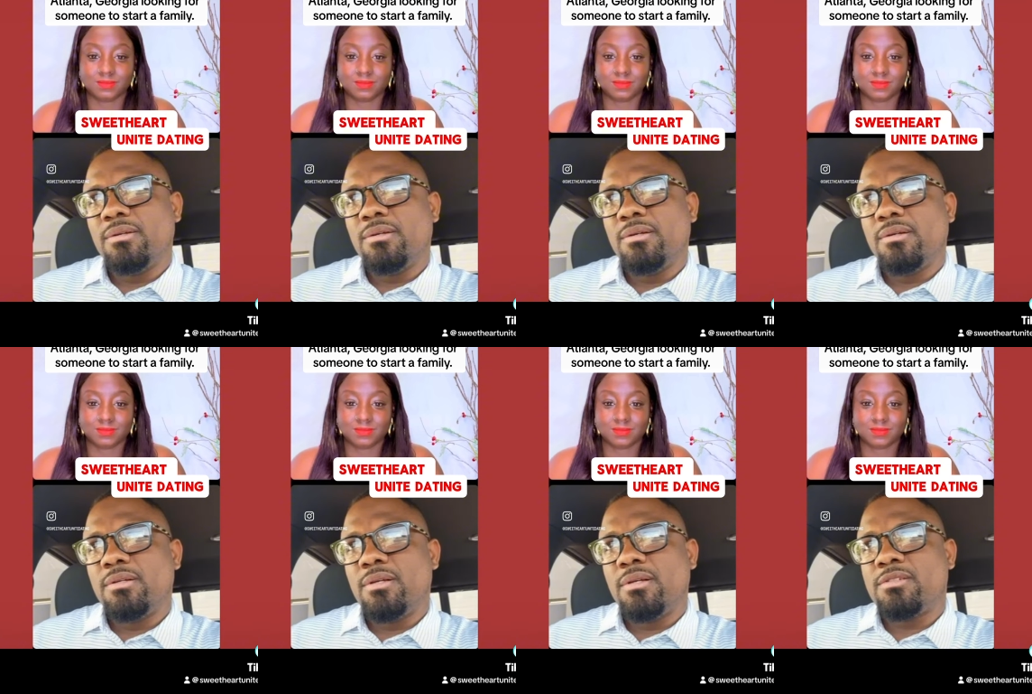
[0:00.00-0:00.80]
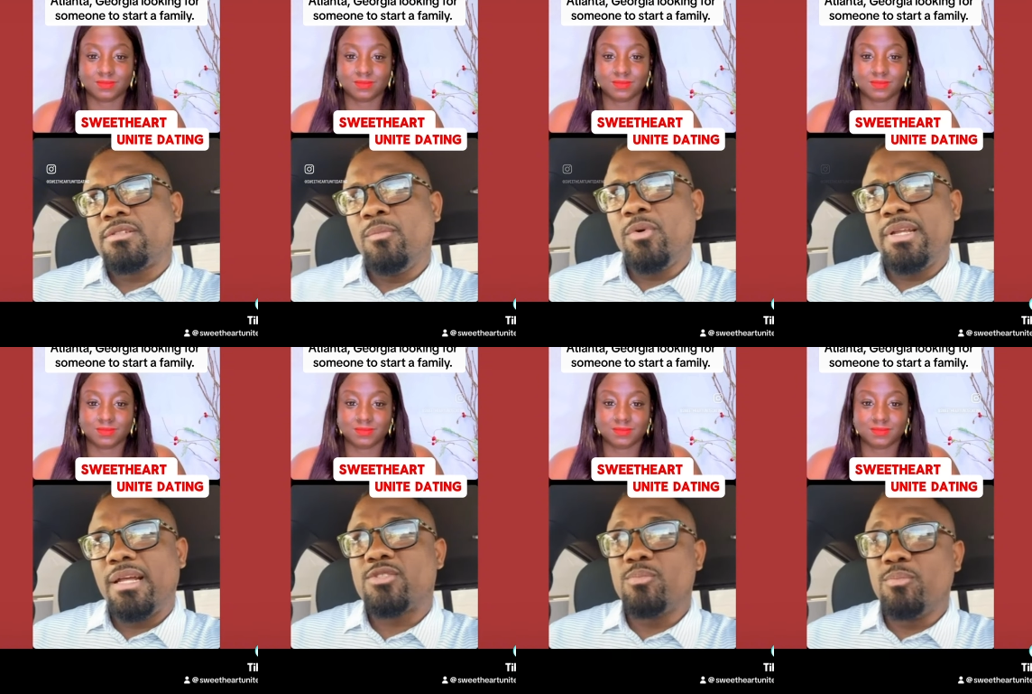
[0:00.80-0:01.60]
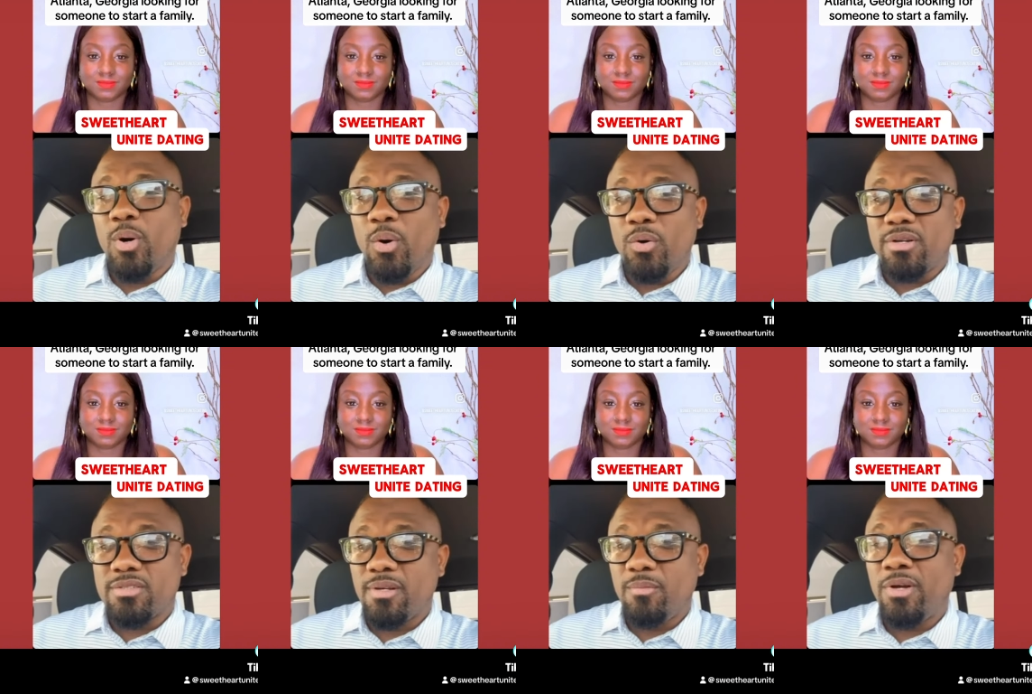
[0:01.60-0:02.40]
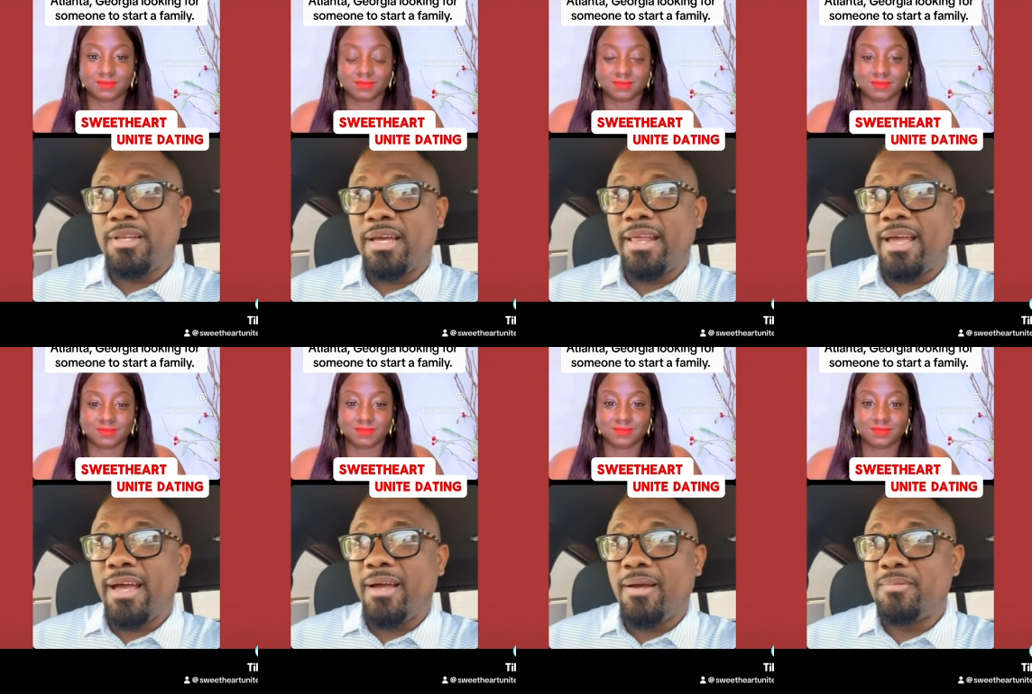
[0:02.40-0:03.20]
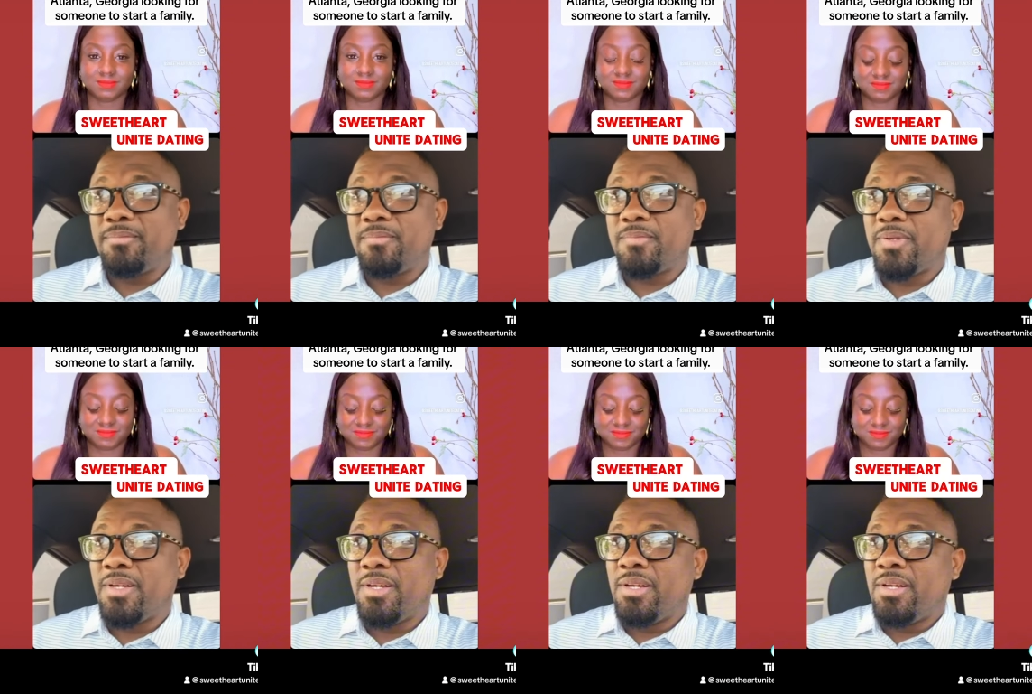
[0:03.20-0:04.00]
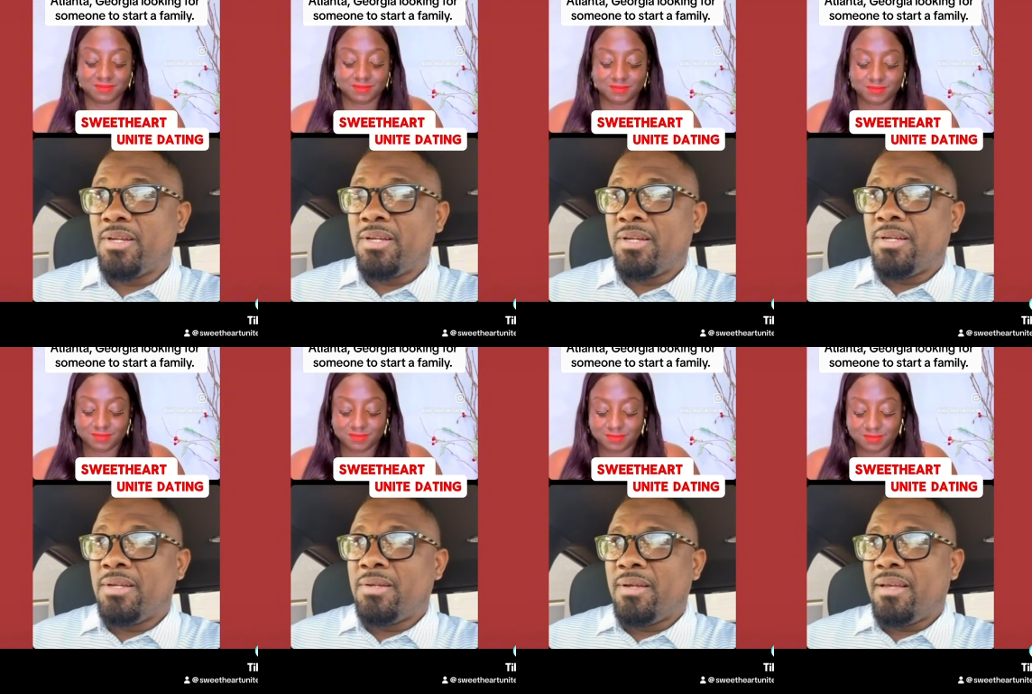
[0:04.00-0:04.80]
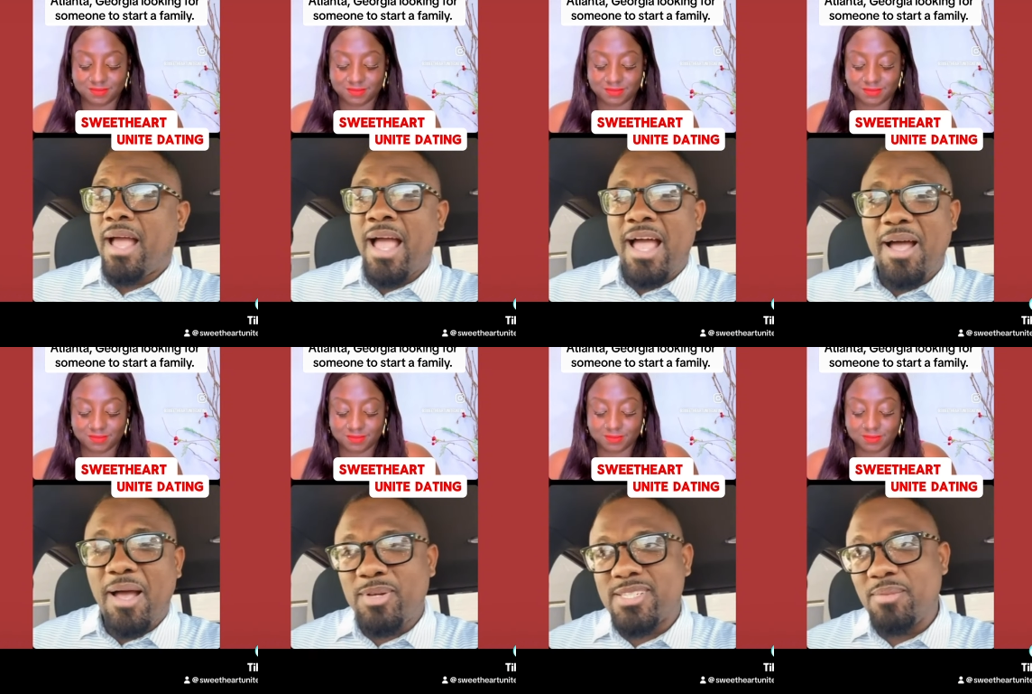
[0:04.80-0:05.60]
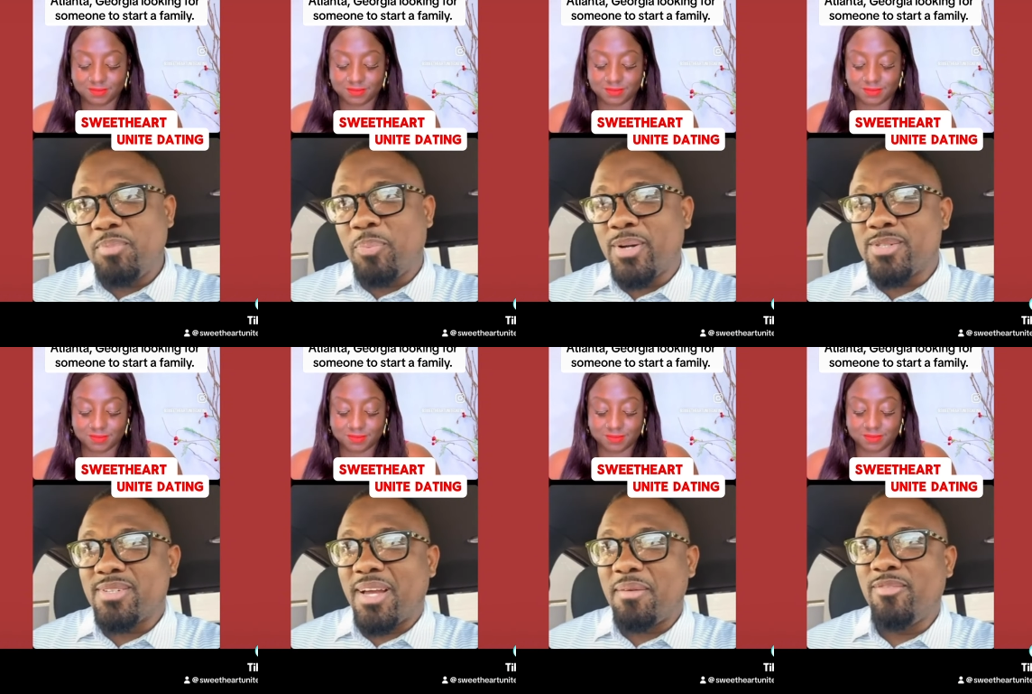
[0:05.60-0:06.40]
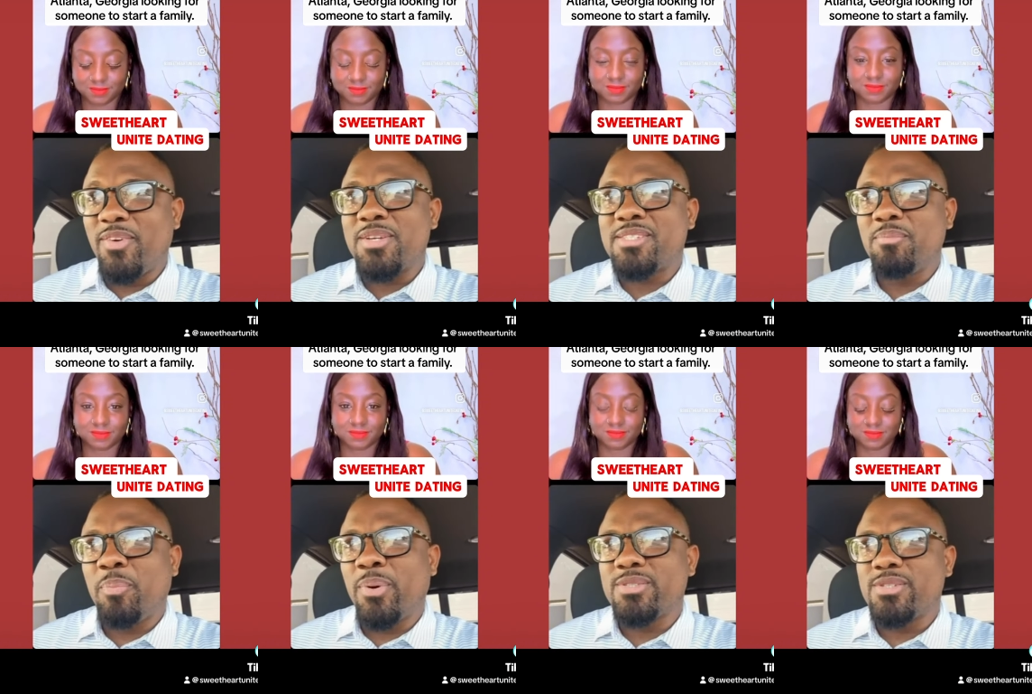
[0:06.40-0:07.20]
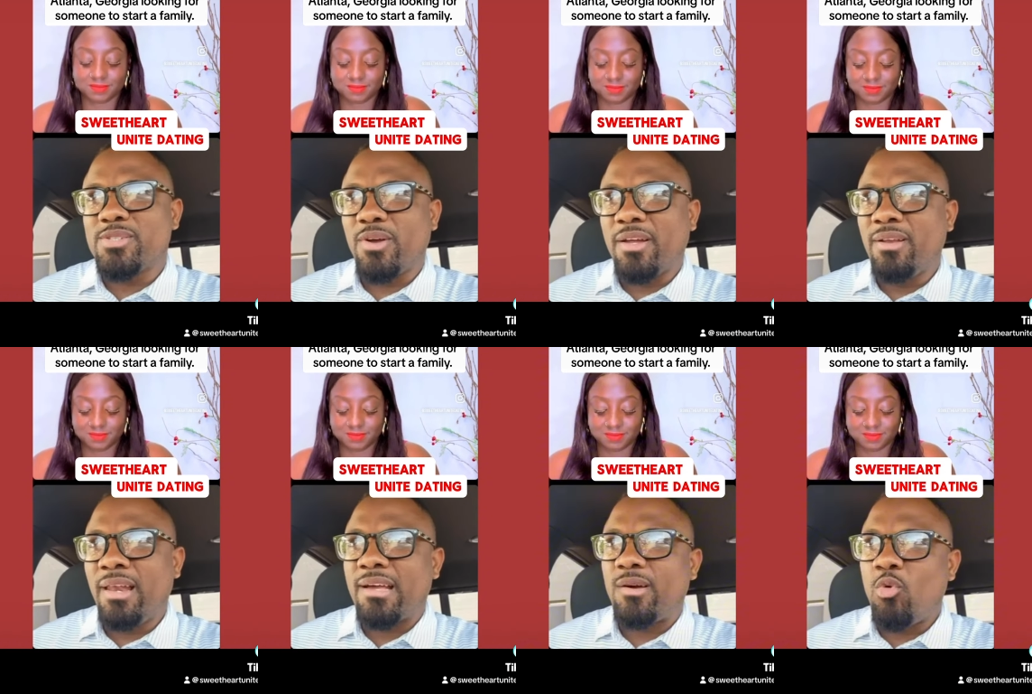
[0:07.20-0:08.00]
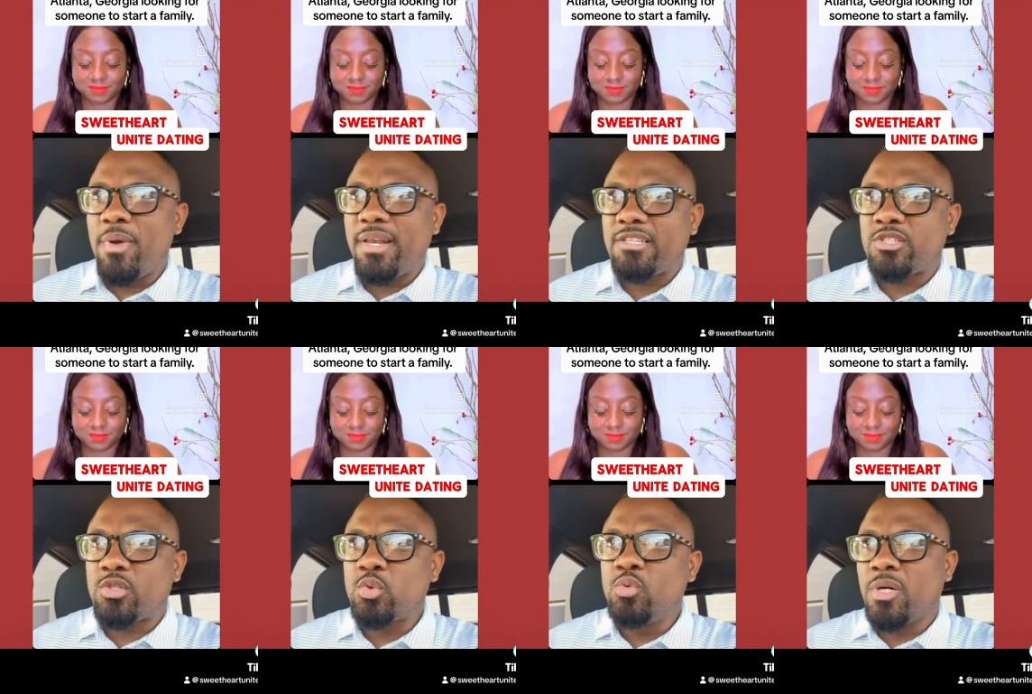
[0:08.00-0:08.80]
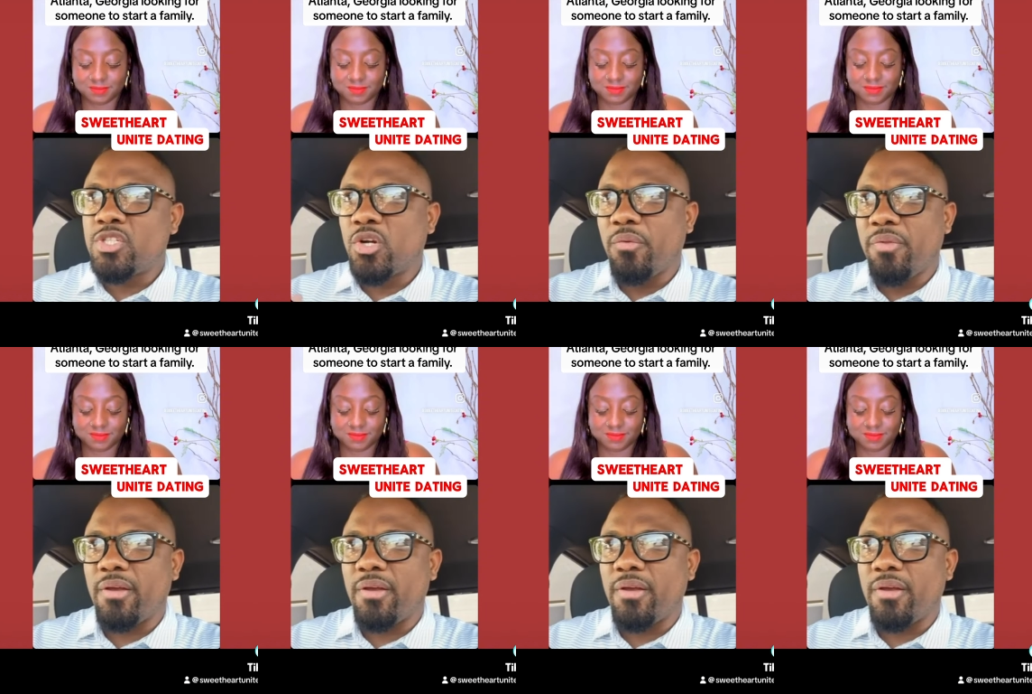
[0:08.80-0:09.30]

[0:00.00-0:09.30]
Speaker 1: someone that smoke, someone that um. I, I, am a simple person. Person. I'm a very simple person, so I don't like a woman that's too much out there. You know, you